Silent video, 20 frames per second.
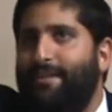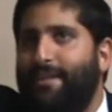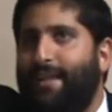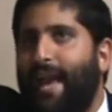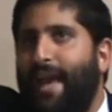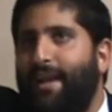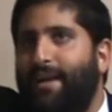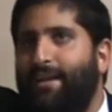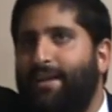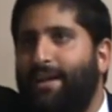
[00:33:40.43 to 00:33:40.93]
to
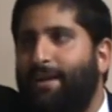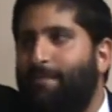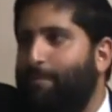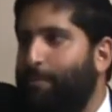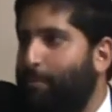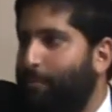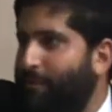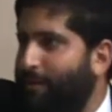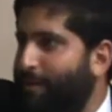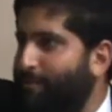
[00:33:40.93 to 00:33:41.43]
Canada,
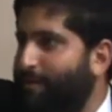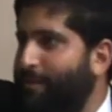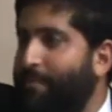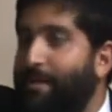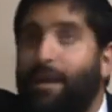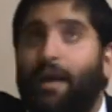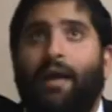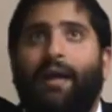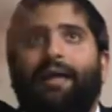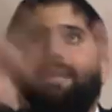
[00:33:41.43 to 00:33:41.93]
people fly up to
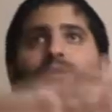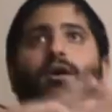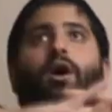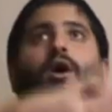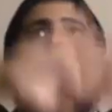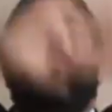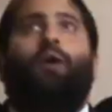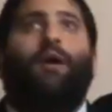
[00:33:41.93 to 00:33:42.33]
the... It's all